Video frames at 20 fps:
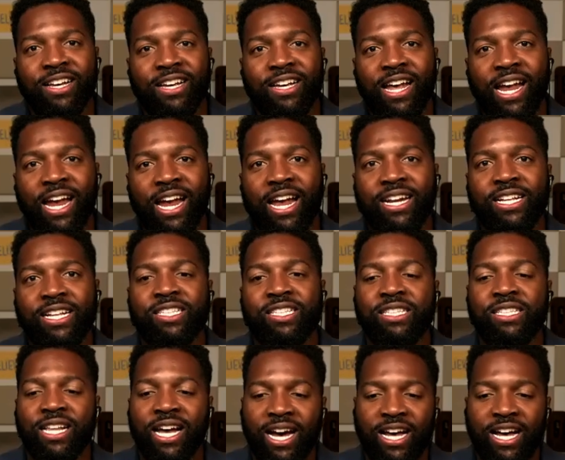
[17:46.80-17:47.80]
And it's
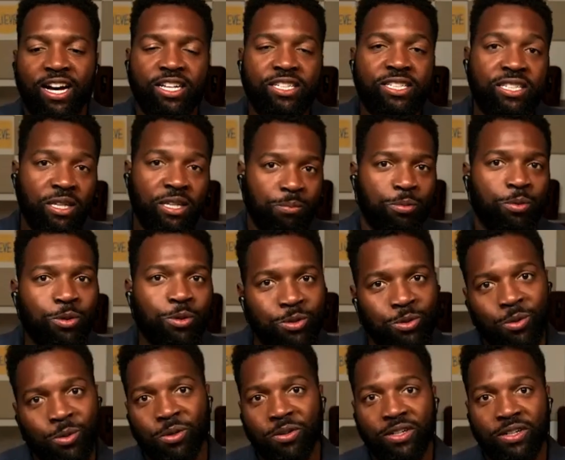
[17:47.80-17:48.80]
not a simple
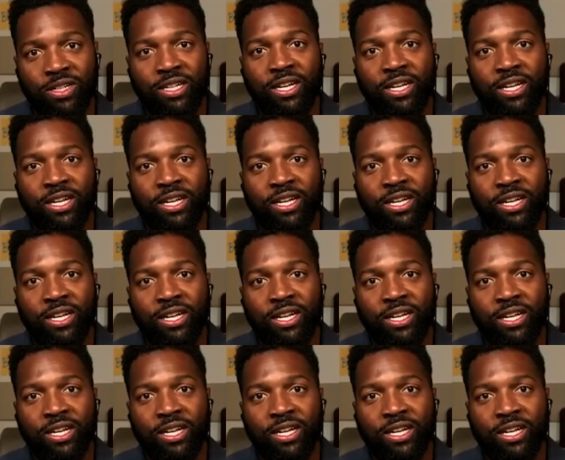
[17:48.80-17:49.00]
story.